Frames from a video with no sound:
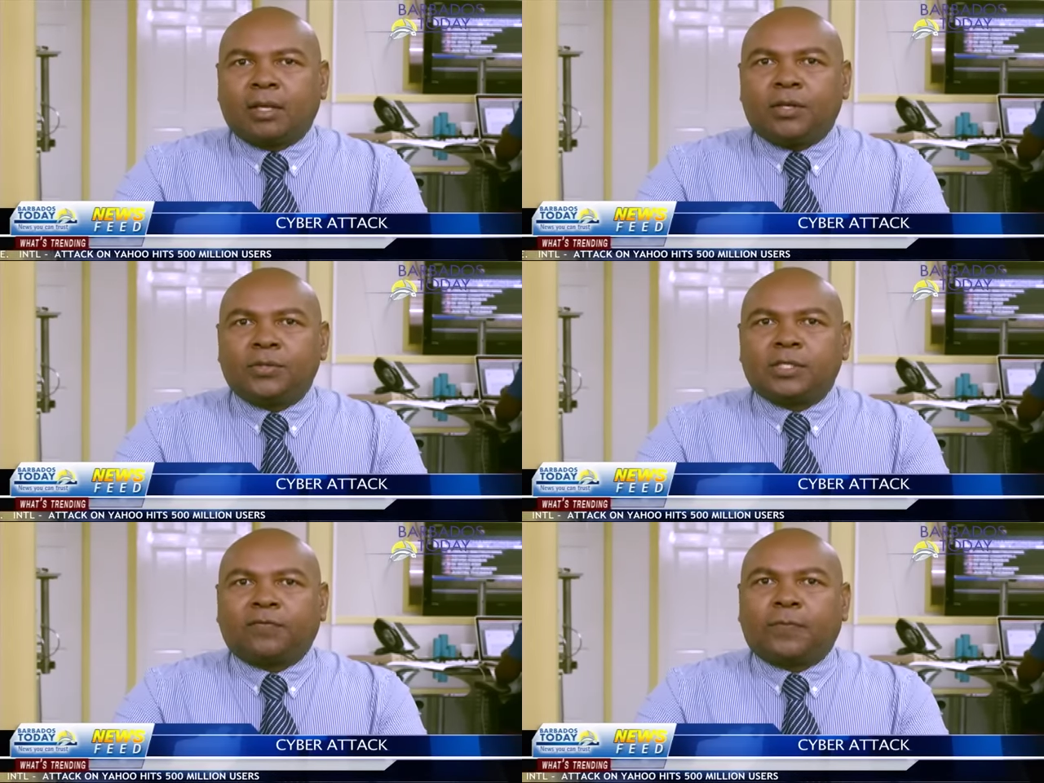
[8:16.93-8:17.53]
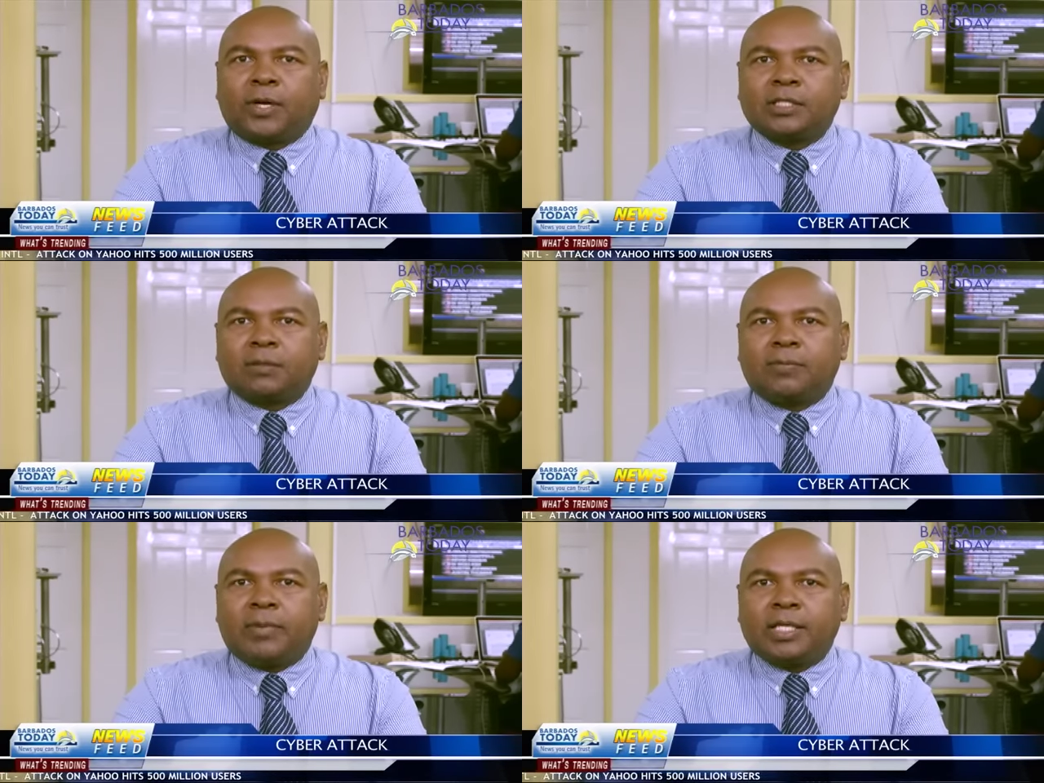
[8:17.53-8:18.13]
News of a
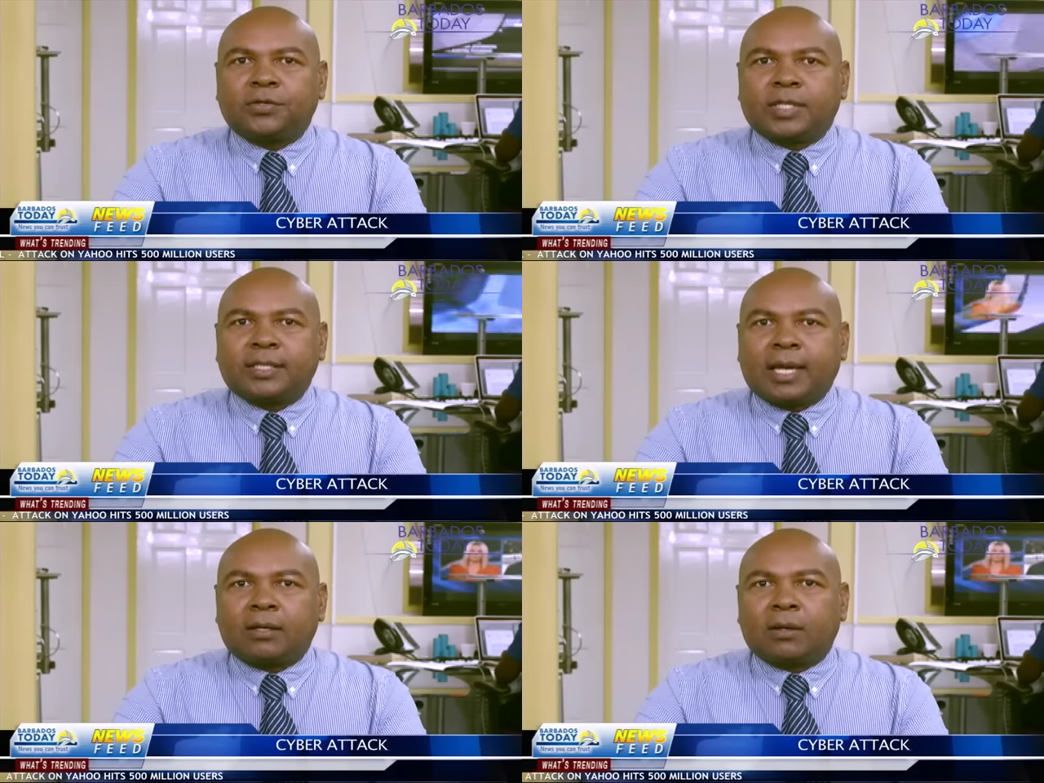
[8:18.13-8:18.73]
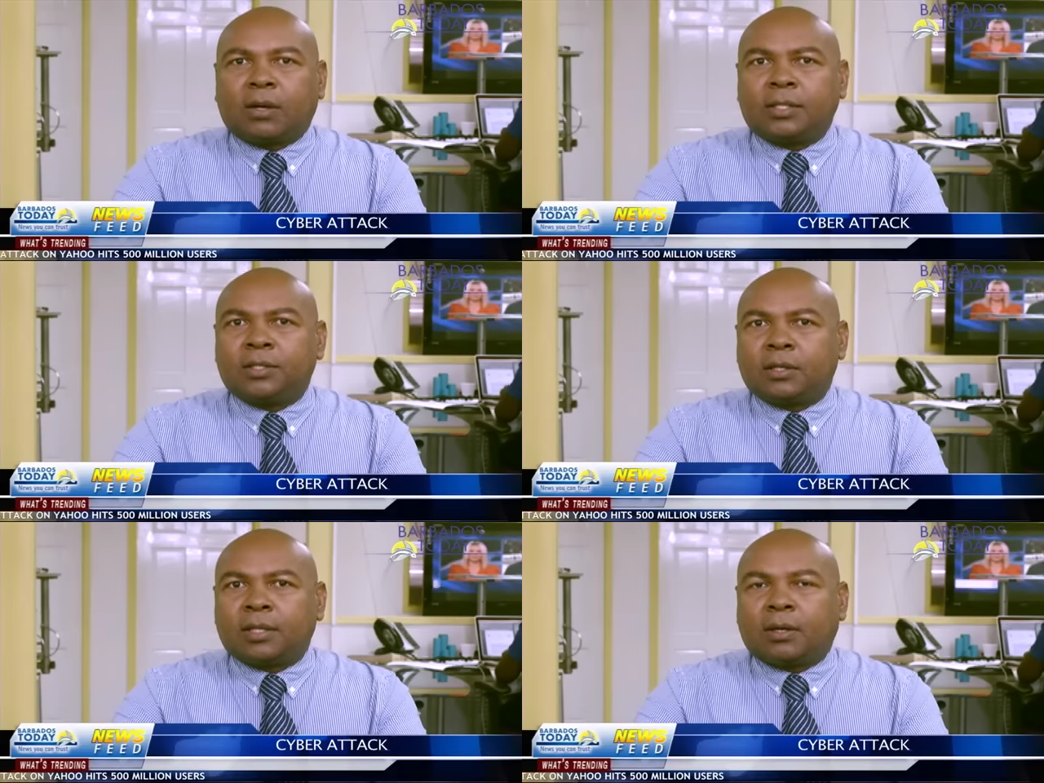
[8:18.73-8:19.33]
possible major attack on
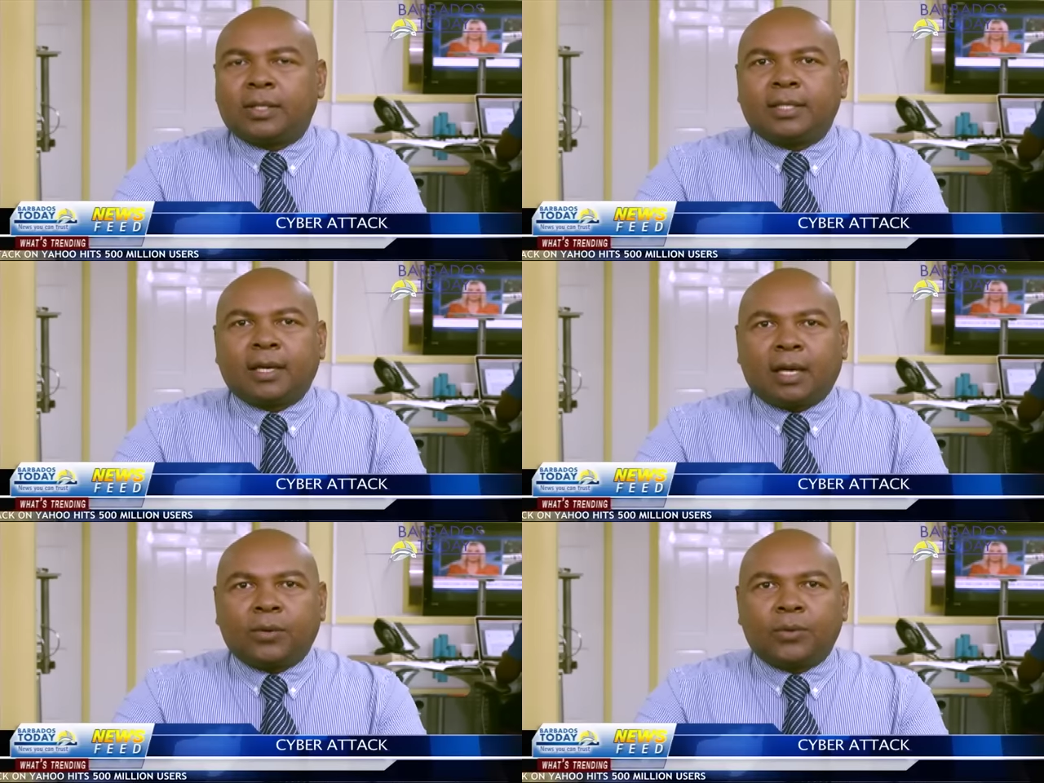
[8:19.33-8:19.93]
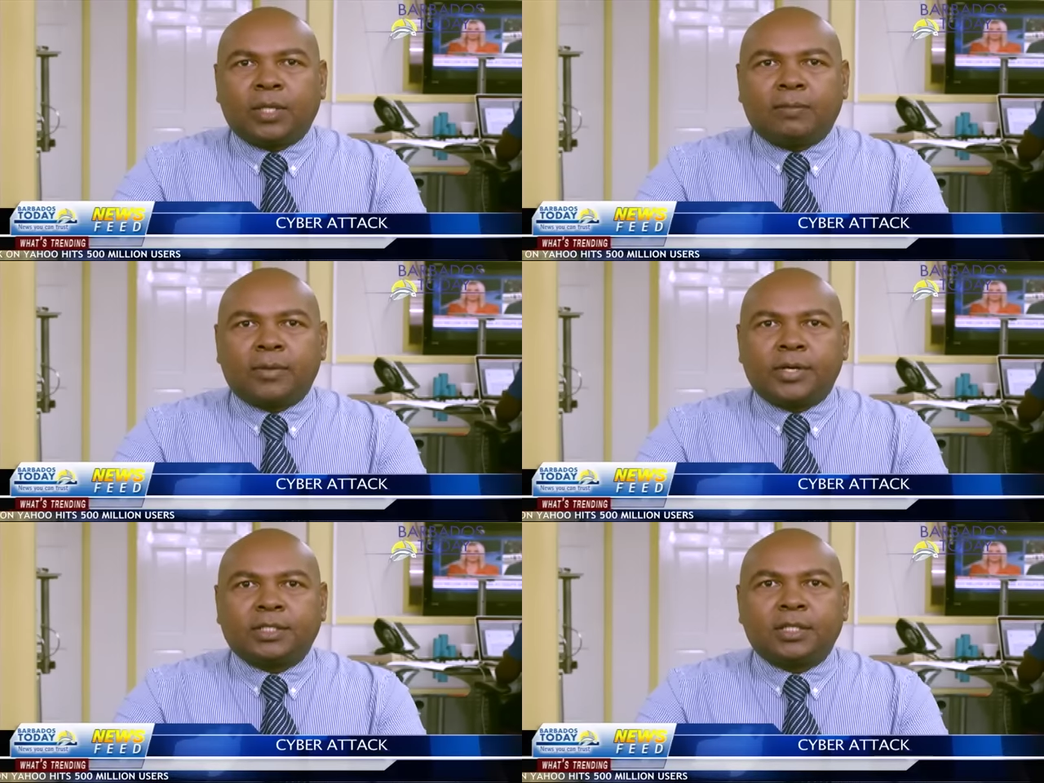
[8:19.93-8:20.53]
Yahoo
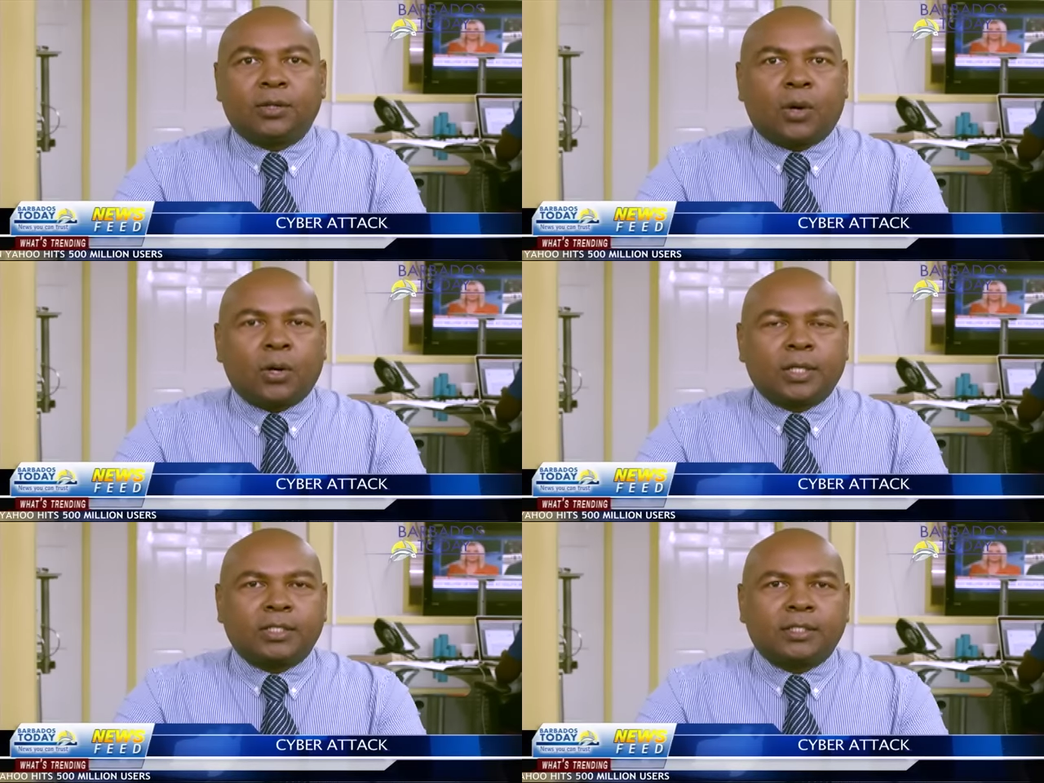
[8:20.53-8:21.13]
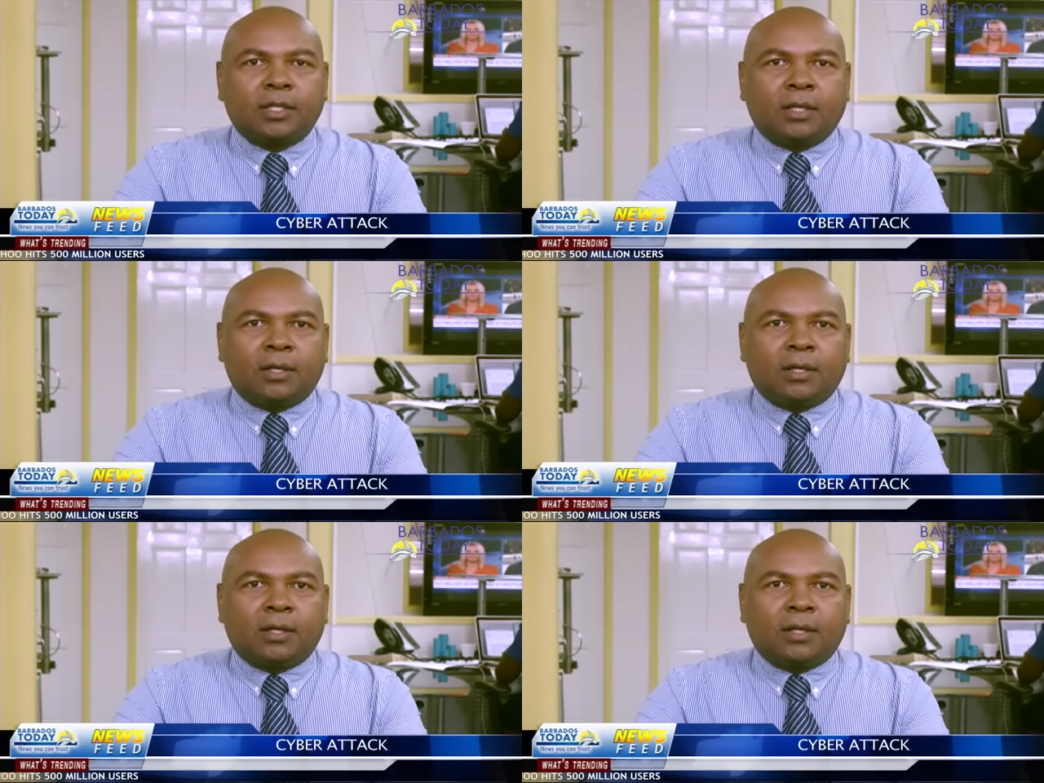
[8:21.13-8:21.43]
emerged in August,